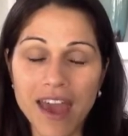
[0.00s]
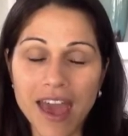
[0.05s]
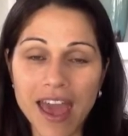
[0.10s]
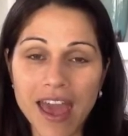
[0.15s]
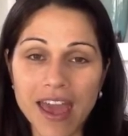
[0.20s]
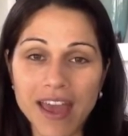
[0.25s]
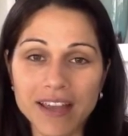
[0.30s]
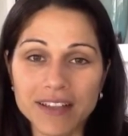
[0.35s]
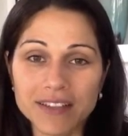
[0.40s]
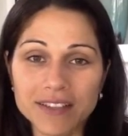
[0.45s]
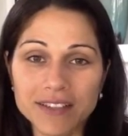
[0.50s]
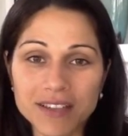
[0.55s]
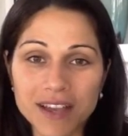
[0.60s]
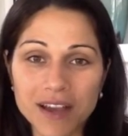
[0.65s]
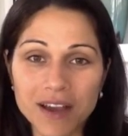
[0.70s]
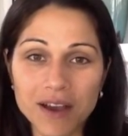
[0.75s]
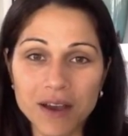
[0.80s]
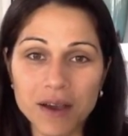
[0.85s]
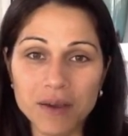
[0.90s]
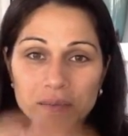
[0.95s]
And
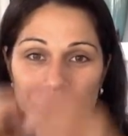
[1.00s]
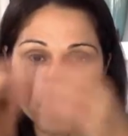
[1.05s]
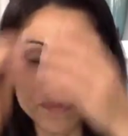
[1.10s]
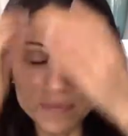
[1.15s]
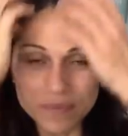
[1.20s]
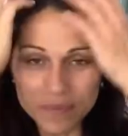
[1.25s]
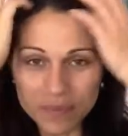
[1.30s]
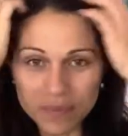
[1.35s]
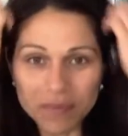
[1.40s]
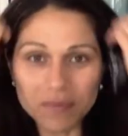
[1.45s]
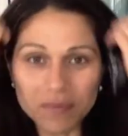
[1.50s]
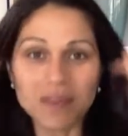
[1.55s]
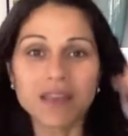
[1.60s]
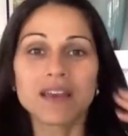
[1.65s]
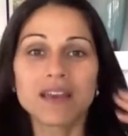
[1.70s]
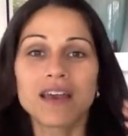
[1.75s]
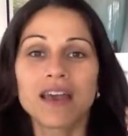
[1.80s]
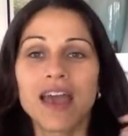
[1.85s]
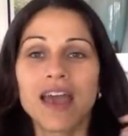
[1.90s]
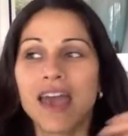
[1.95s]

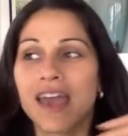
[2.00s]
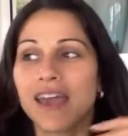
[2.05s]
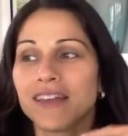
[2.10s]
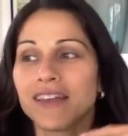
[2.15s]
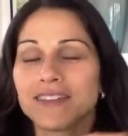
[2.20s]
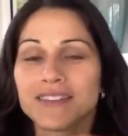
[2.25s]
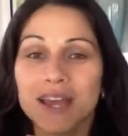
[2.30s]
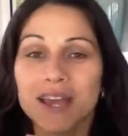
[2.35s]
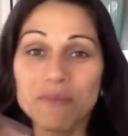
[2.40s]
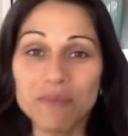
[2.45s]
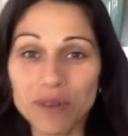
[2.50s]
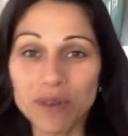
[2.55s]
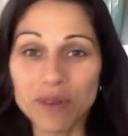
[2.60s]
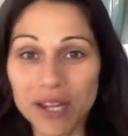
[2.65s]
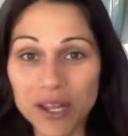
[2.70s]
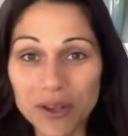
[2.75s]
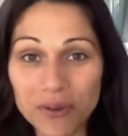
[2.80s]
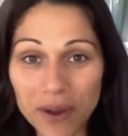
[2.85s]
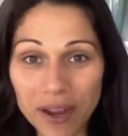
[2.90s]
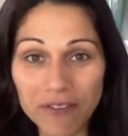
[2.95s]
I'm really
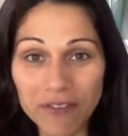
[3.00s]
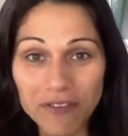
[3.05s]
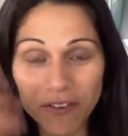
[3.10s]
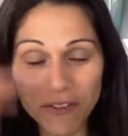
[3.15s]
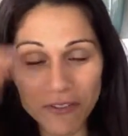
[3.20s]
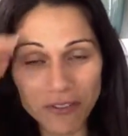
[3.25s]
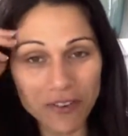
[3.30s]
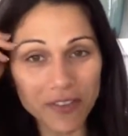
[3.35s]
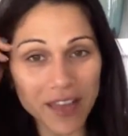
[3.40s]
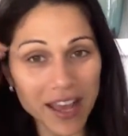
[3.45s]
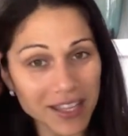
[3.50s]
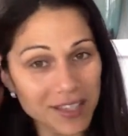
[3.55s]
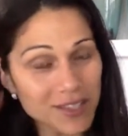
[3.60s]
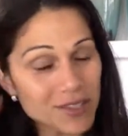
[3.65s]
grateful for that.